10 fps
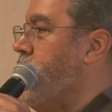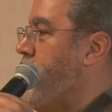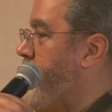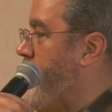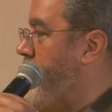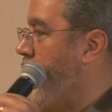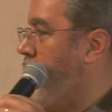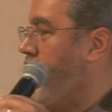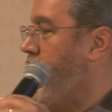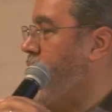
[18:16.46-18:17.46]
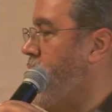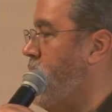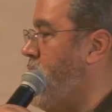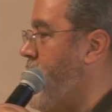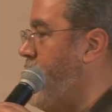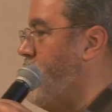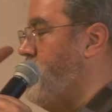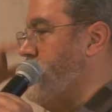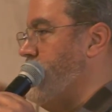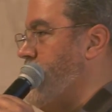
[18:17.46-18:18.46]
I'm like, hey, I remember that.
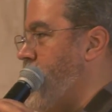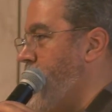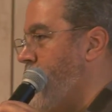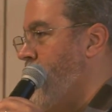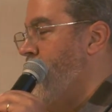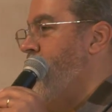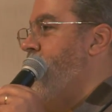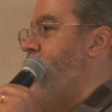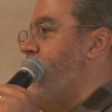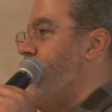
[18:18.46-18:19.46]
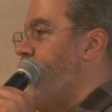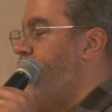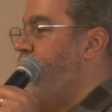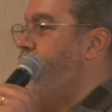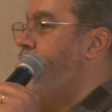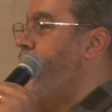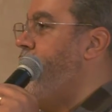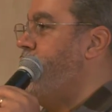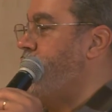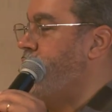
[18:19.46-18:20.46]
Brings me back. I flip a few more
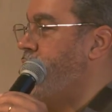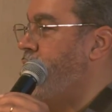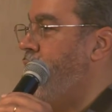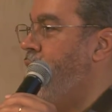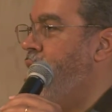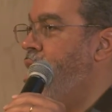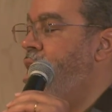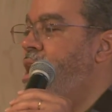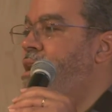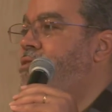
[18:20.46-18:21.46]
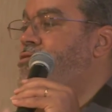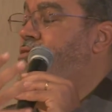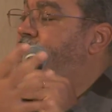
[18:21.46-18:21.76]
pages, and there's a